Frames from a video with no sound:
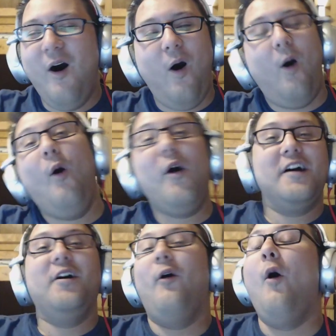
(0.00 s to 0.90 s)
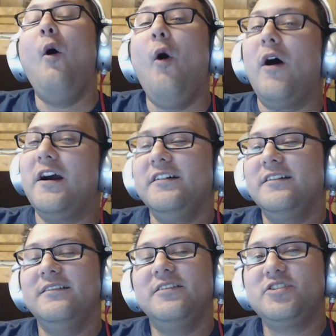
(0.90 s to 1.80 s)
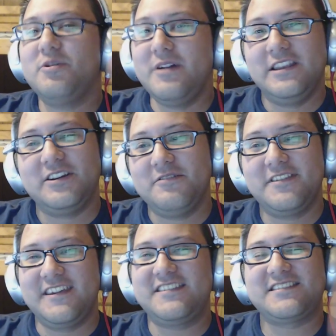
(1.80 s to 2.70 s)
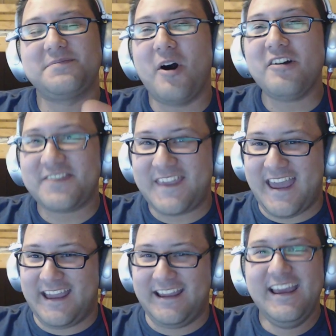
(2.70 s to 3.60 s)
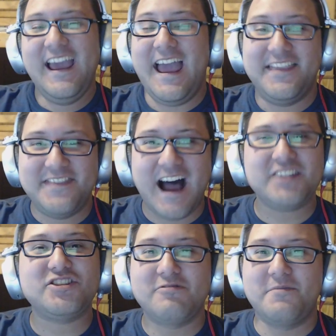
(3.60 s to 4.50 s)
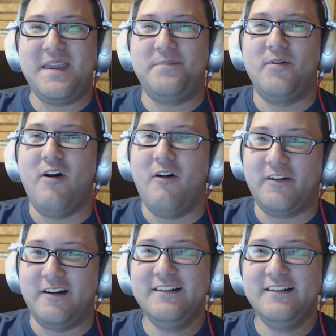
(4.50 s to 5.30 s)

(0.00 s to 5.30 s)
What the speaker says: Or do we do the smart thing and not screw people over?